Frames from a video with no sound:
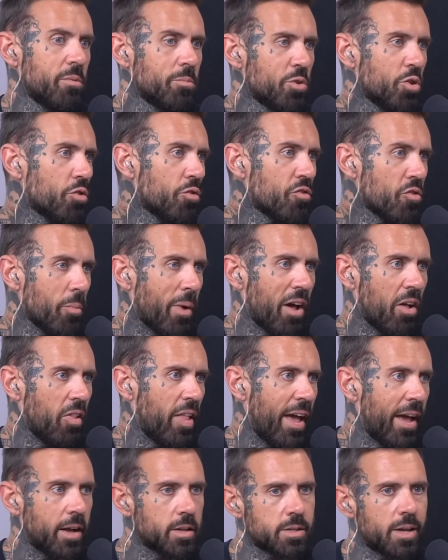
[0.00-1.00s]
dude from
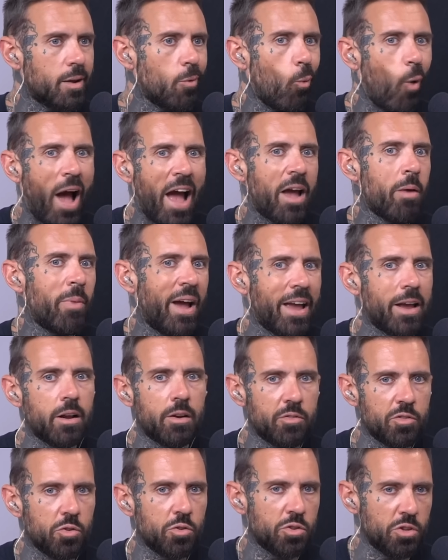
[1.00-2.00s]
LA. It's like, why am I
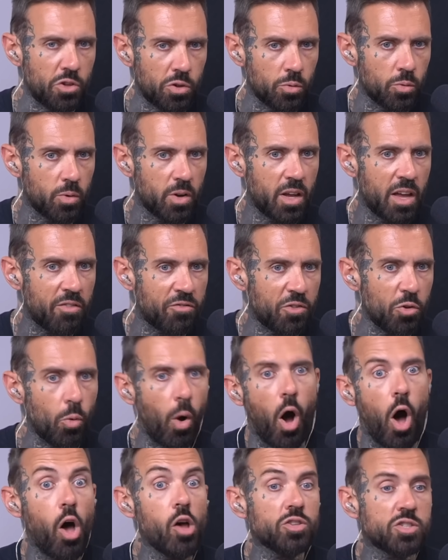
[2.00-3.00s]
interviewing you if
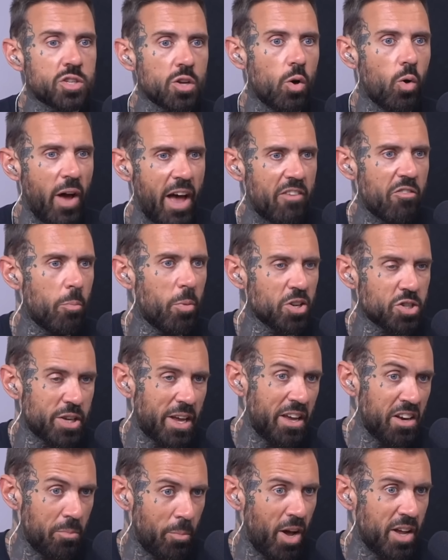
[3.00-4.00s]
you also have a bunch of
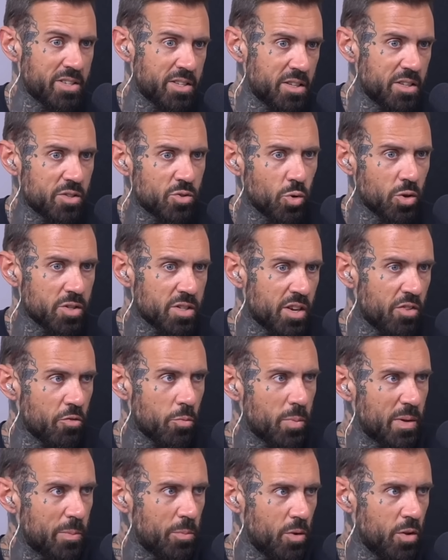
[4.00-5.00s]
animosity towards
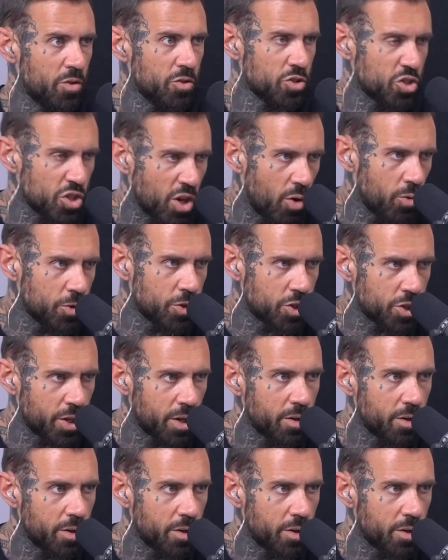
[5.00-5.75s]
different people on the show and shit?